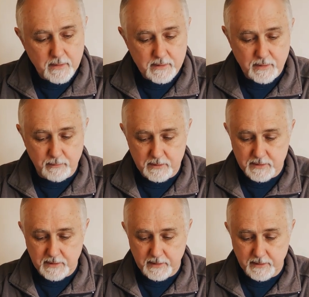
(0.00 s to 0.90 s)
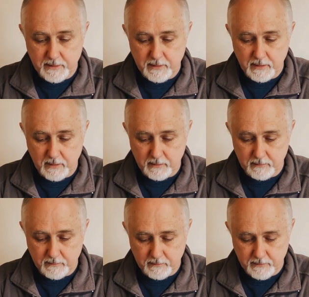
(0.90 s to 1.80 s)
So we'll see
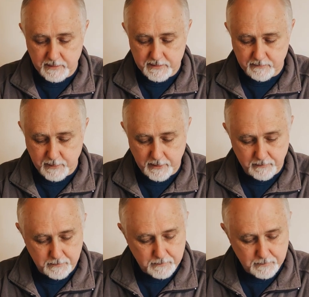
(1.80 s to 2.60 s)
how these have been.